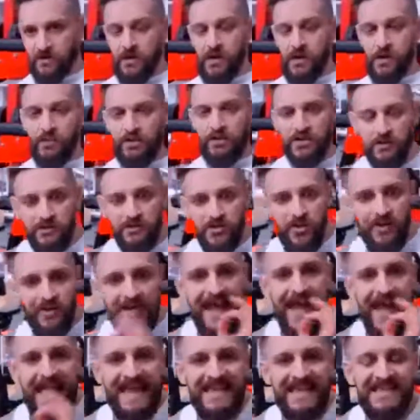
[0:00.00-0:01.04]
We're going to be doing
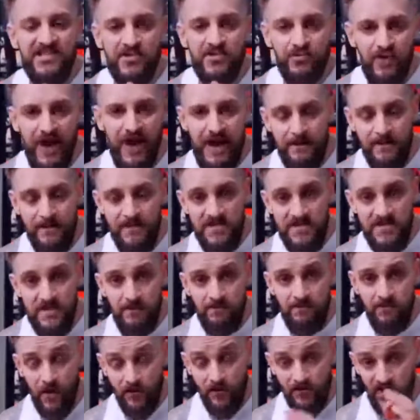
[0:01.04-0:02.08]
8 reps
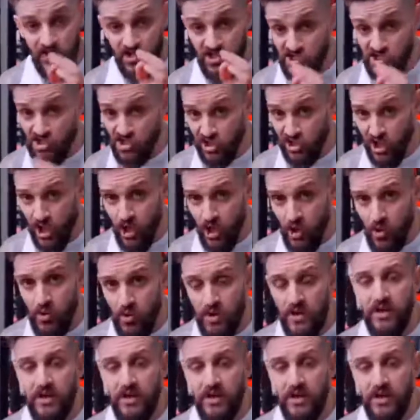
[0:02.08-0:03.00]
of the slow